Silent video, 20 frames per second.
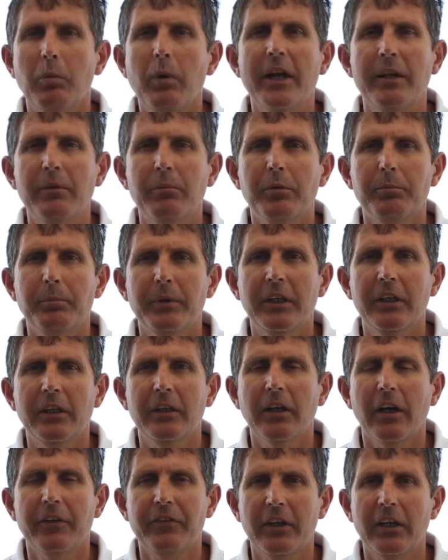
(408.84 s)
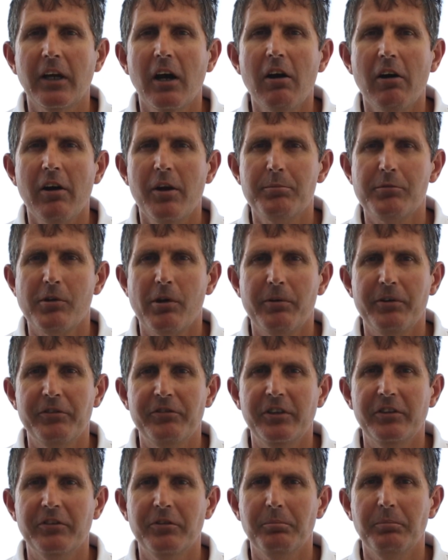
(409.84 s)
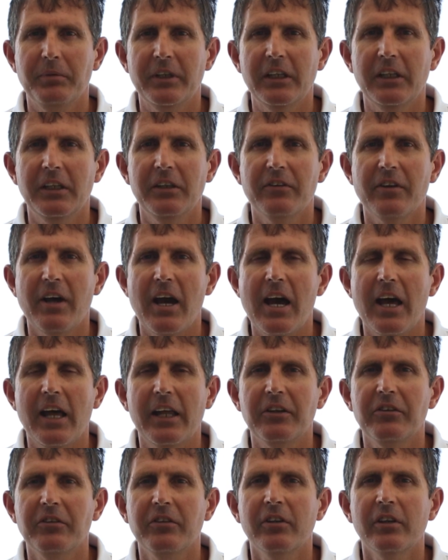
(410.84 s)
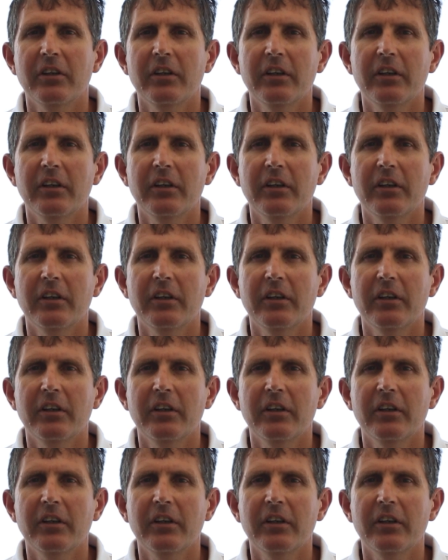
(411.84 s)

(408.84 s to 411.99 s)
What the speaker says: weight would be, I think, a higher priority to me than